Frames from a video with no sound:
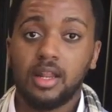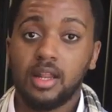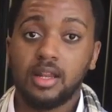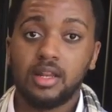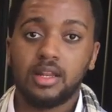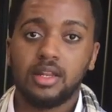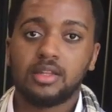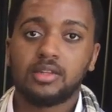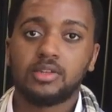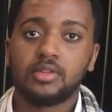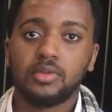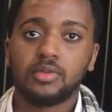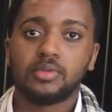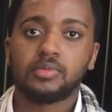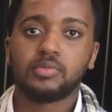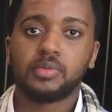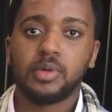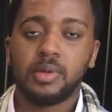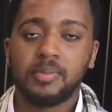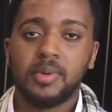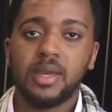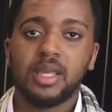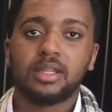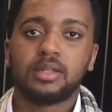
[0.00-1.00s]
and then you
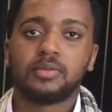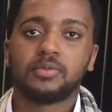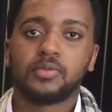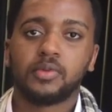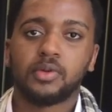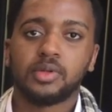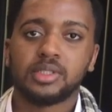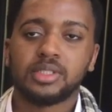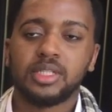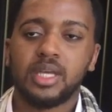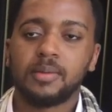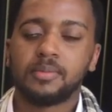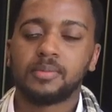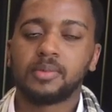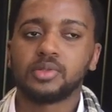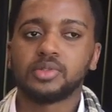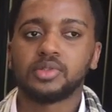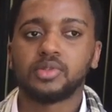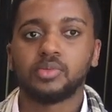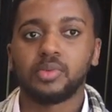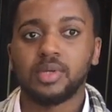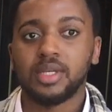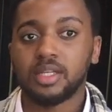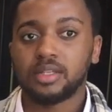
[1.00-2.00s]
know we pay them for a
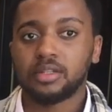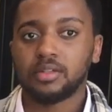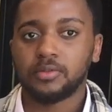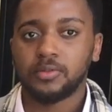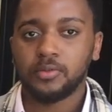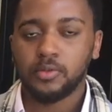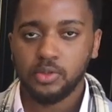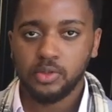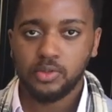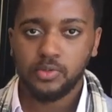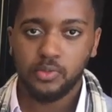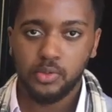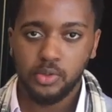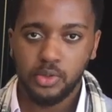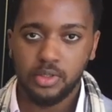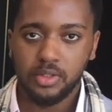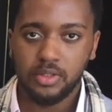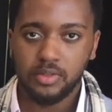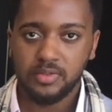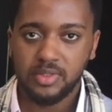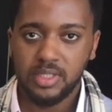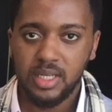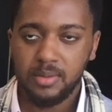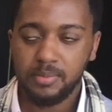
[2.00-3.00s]
sample. So we get the first
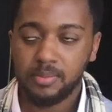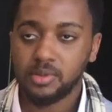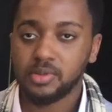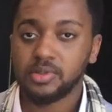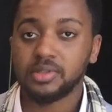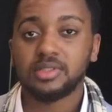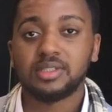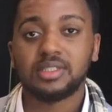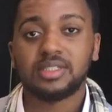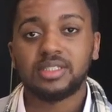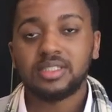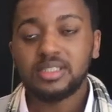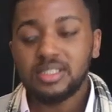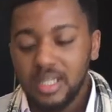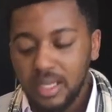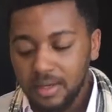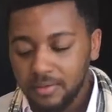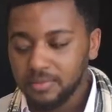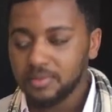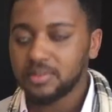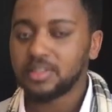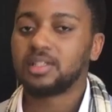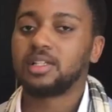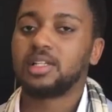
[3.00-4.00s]
version of samples,
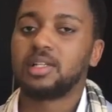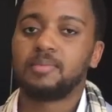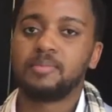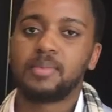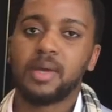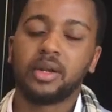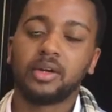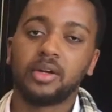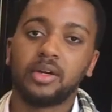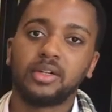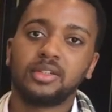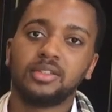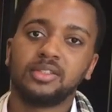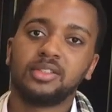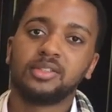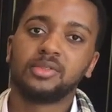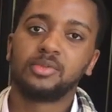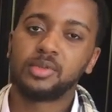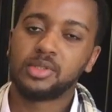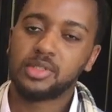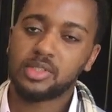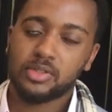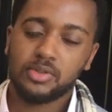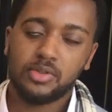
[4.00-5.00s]
definitely better.
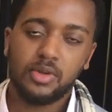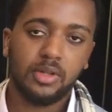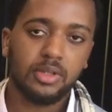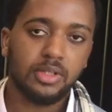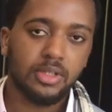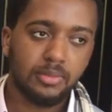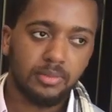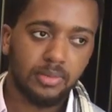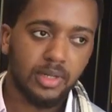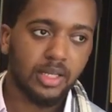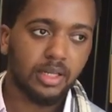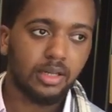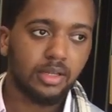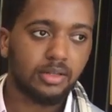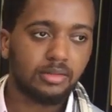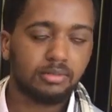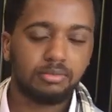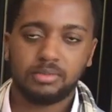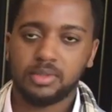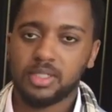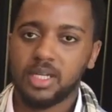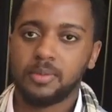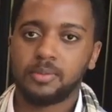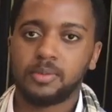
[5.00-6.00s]
We just got them
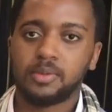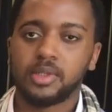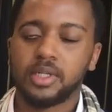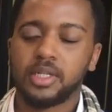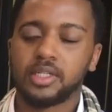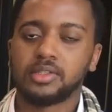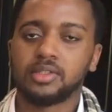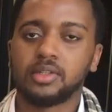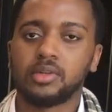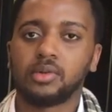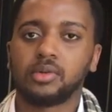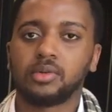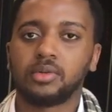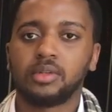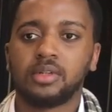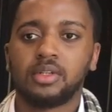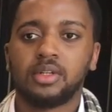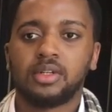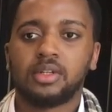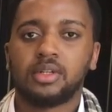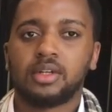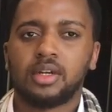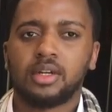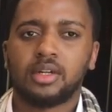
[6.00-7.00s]
like a couple days ago,
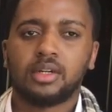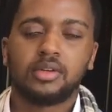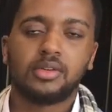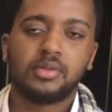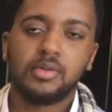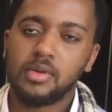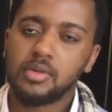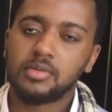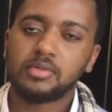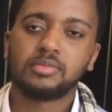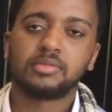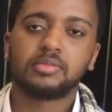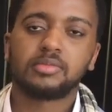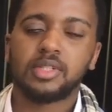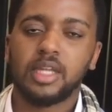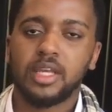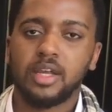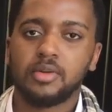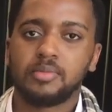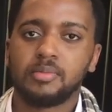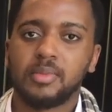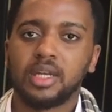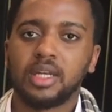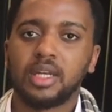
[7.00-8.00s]
on
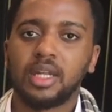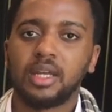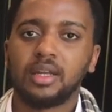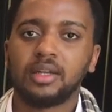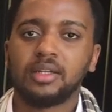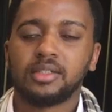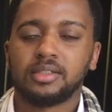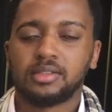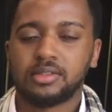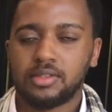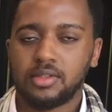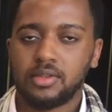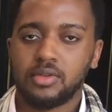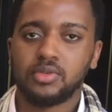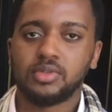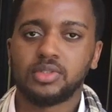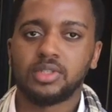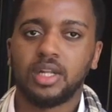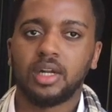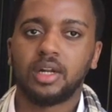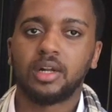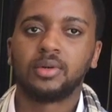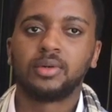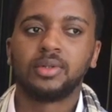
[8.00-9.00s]
like on Monday. It's
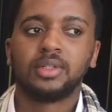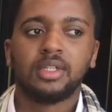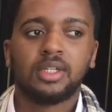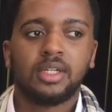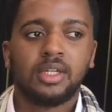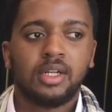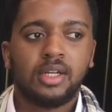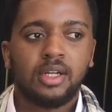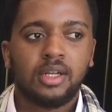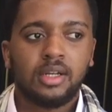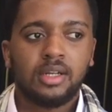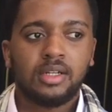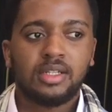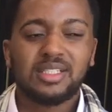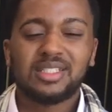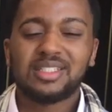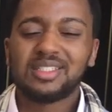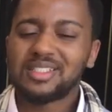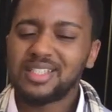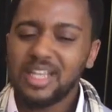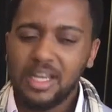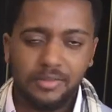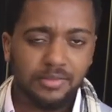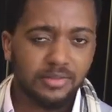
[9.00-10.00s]
Thursday now.
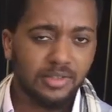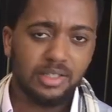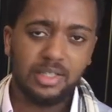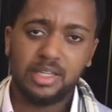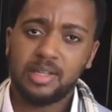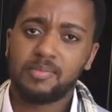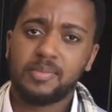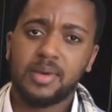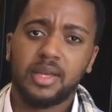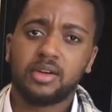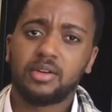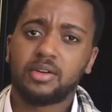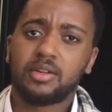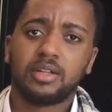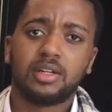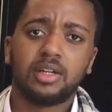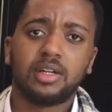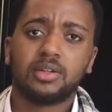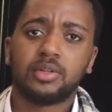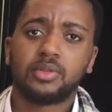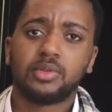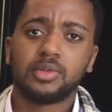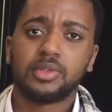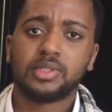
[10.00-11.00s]
Definitely better
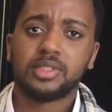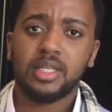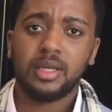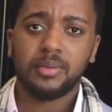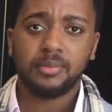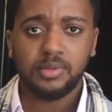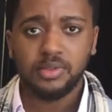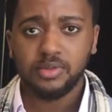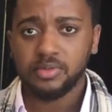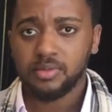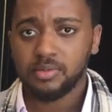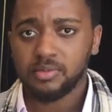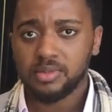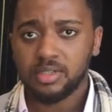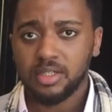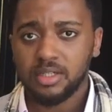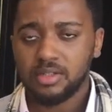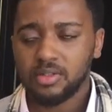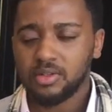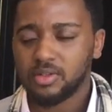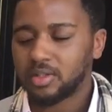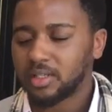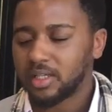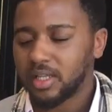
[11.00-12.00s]
than our old samples from
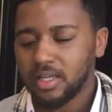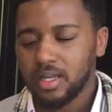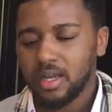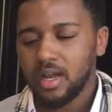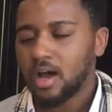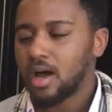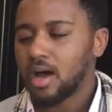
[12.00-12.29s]
Shandong,